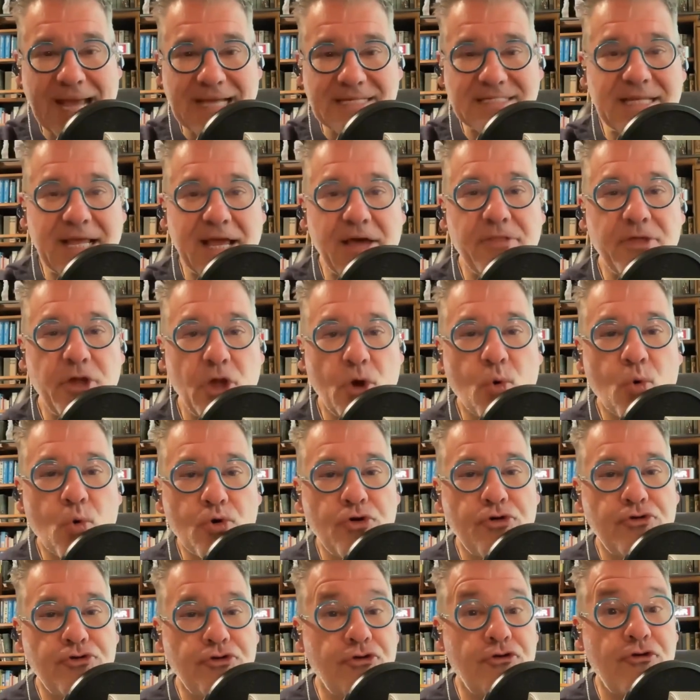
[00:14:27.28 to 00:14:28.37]
down the
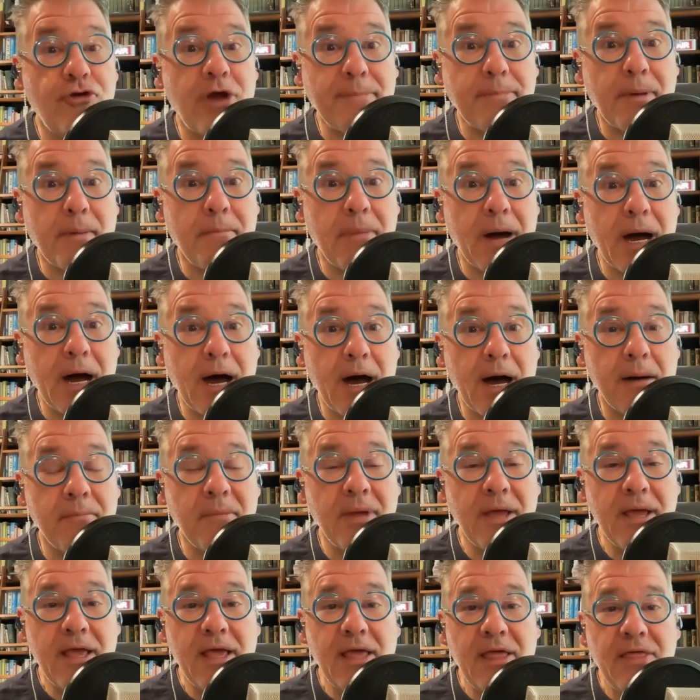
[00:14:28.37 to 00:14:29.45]
order to drop a bomb
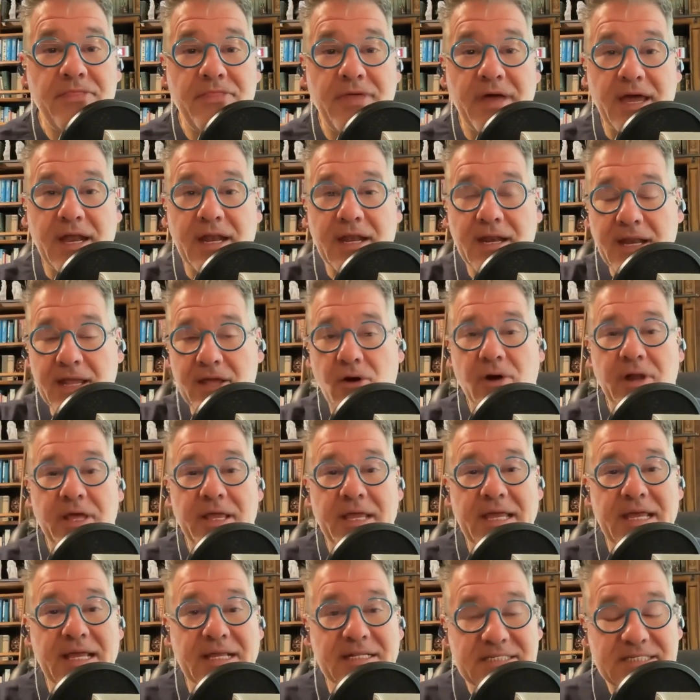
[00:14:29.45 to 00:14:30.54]
that
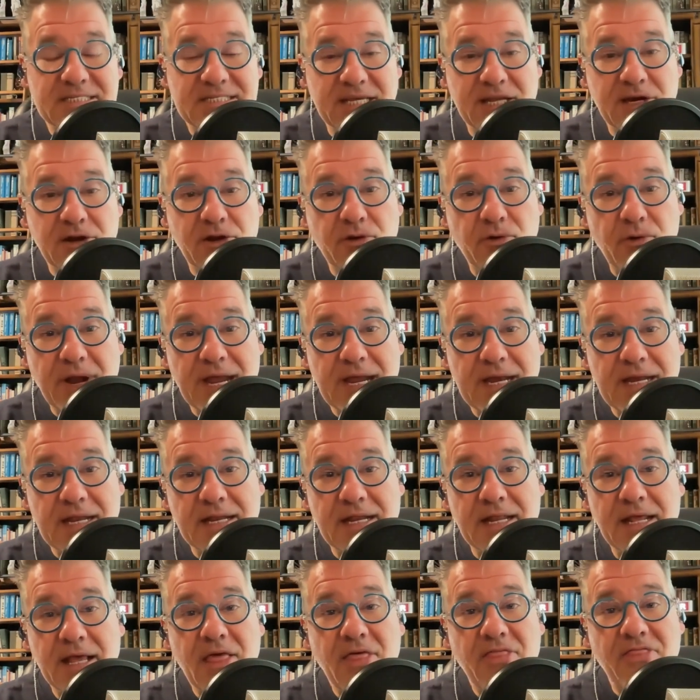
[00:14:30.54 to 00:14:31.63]
literally
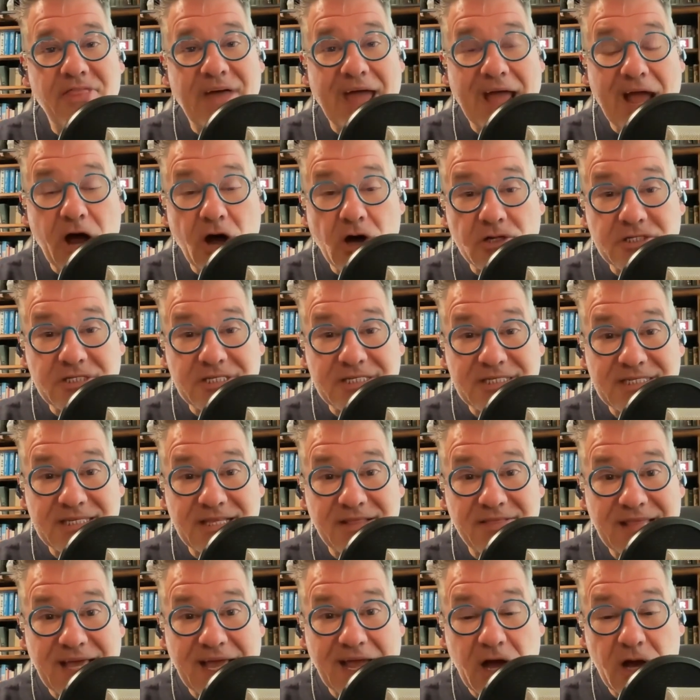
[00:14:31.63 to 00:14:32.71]
incinerated thousands
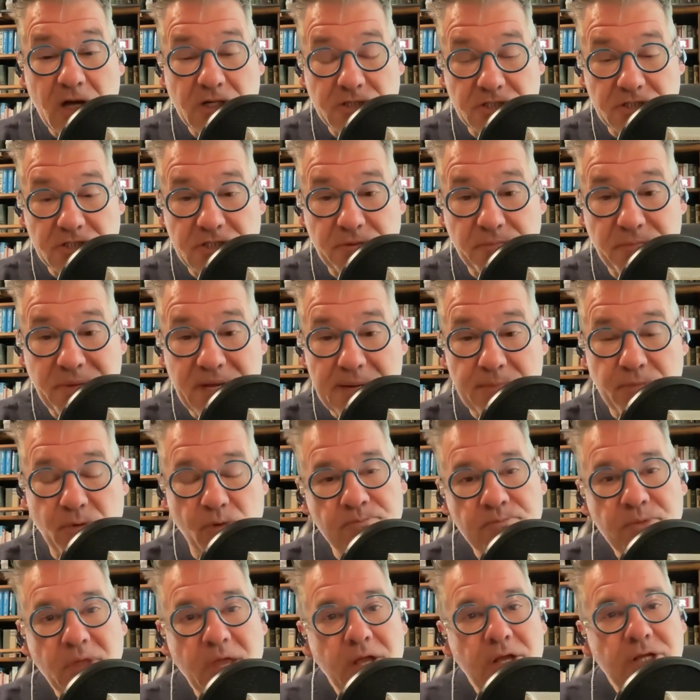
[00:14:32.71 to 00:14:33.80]
and thousands of people?
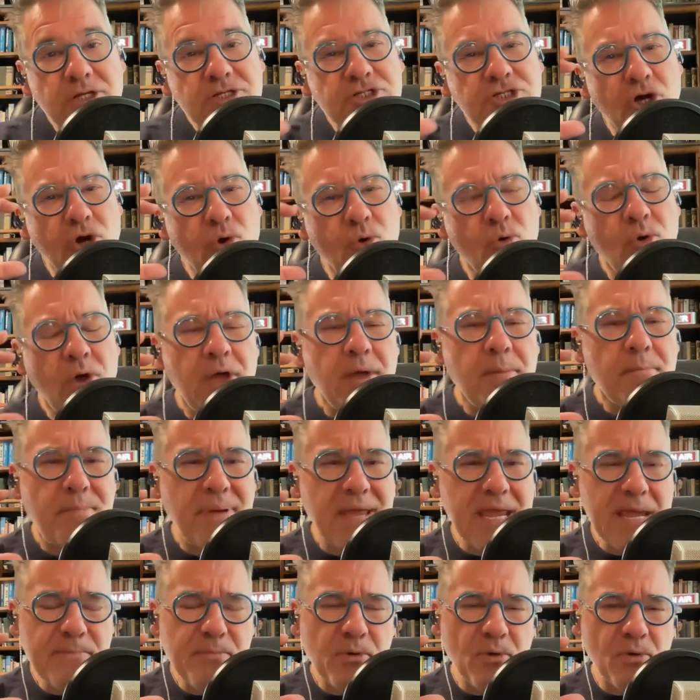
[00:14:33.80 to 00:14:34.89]
So
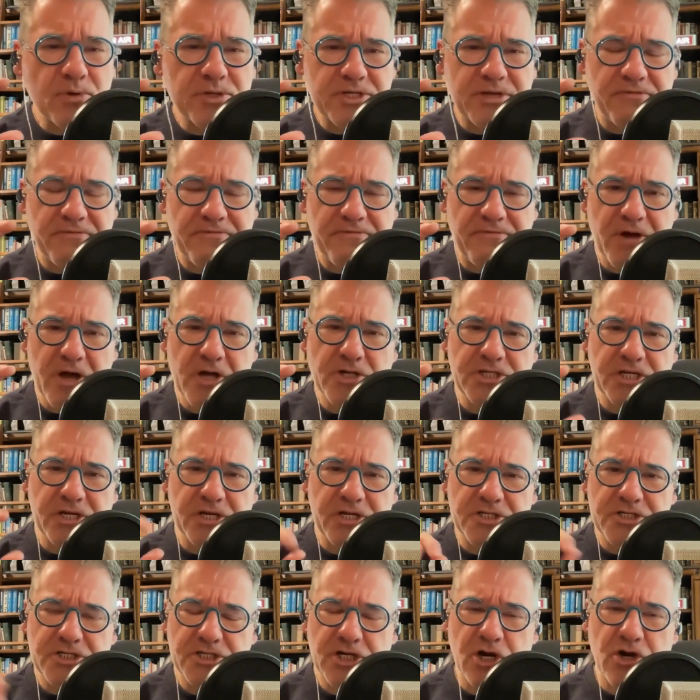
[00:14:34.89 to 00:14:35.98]
people, to function in
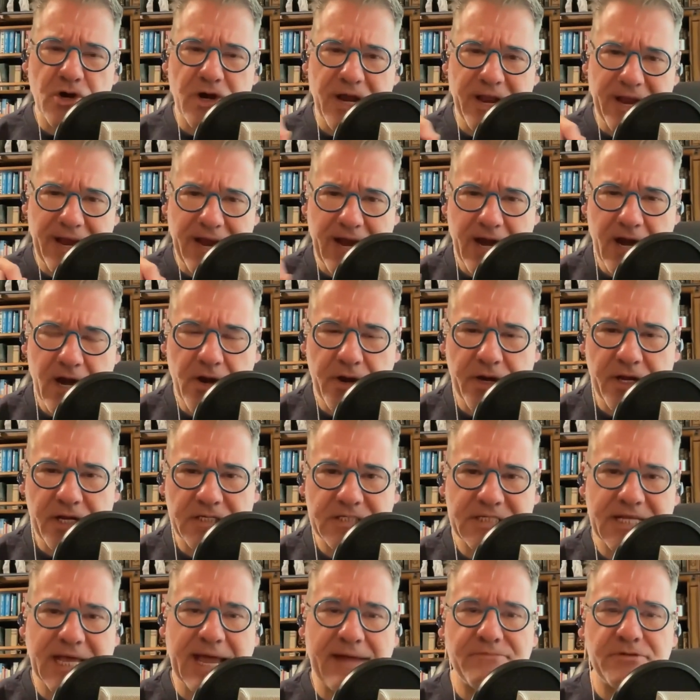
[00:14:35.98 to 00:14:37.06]
certain
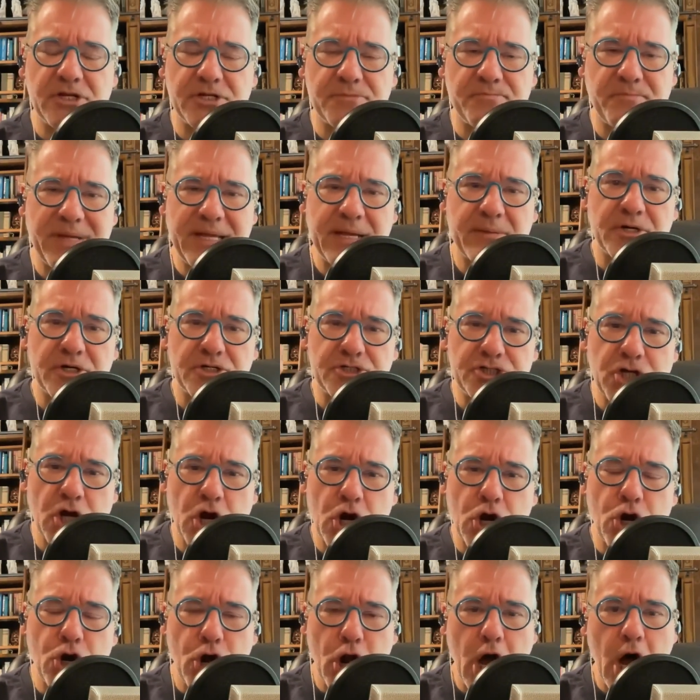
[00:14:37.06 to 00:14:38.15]
areas, have to be able to
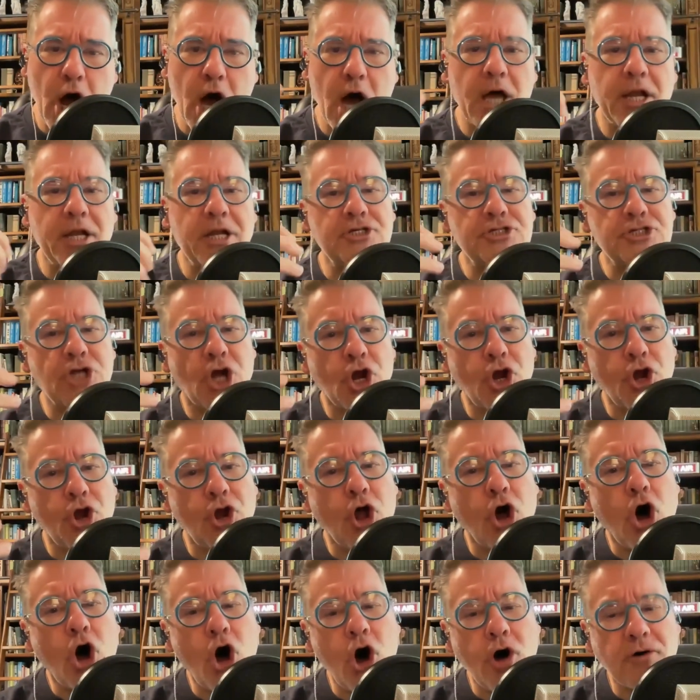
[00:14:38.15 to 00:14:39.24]
turn on and turn
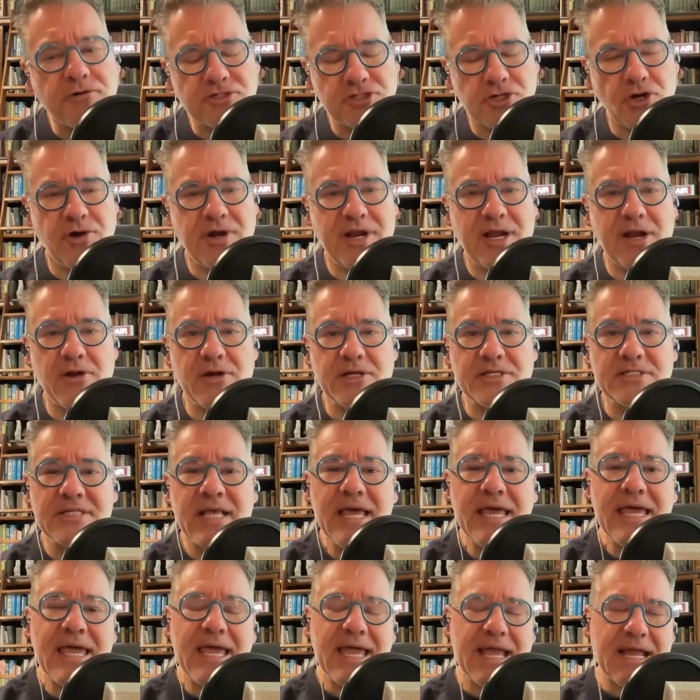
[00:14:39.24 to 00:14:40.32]
off certain areas.
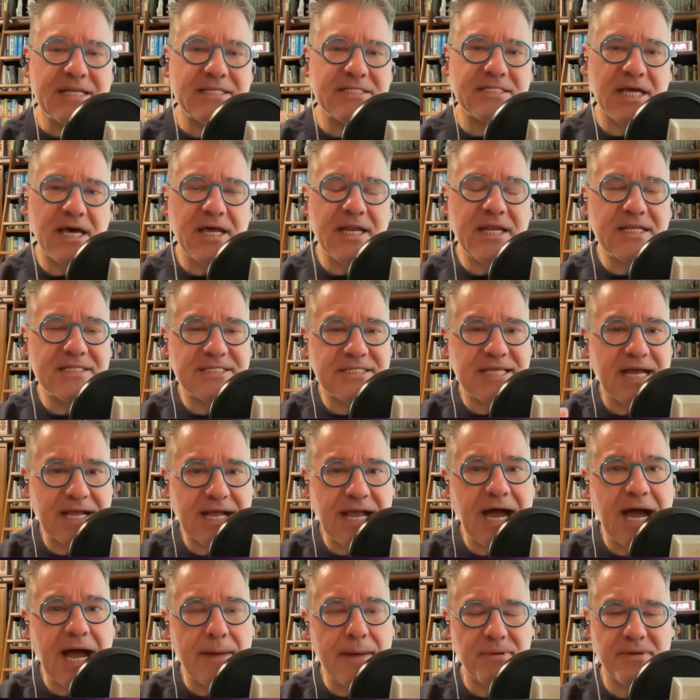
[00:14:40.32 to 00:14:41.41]
And studying
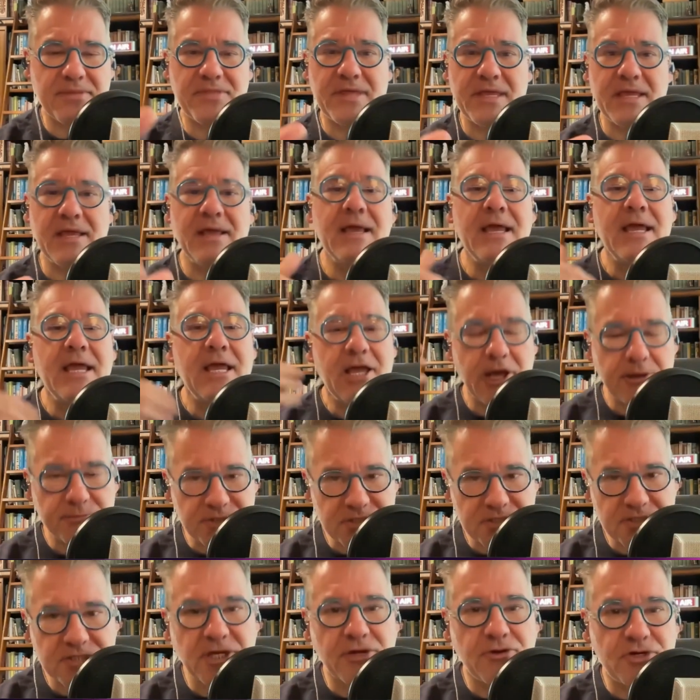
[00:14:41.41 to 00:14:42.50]
psychopathy helps
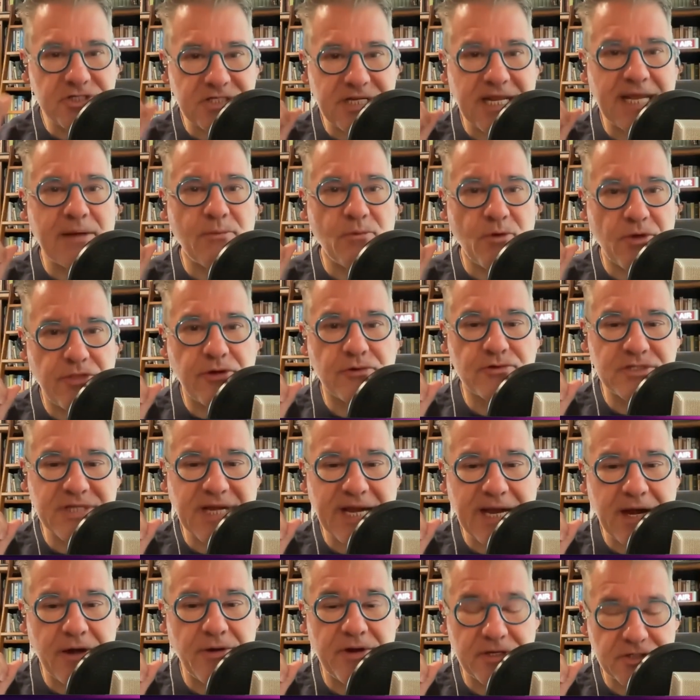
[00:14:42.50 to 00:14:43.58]
us understand what those
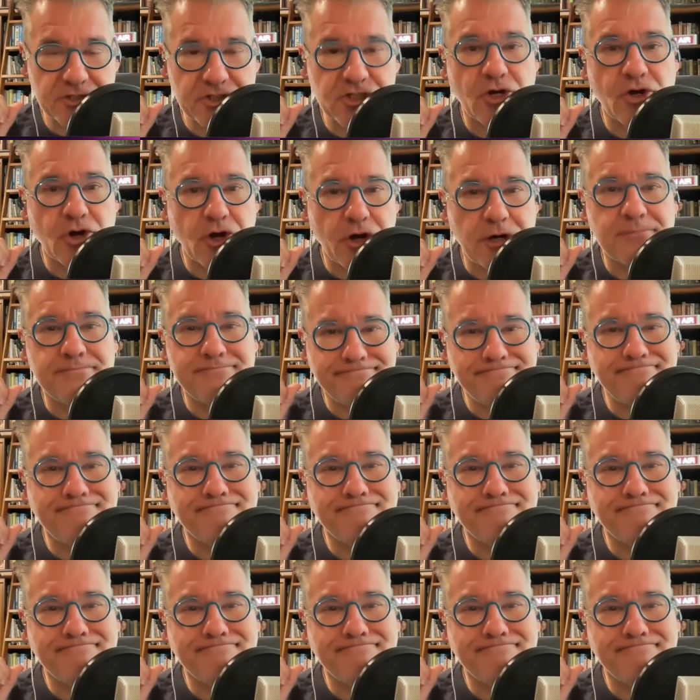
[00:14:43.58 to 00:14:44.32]
areas are.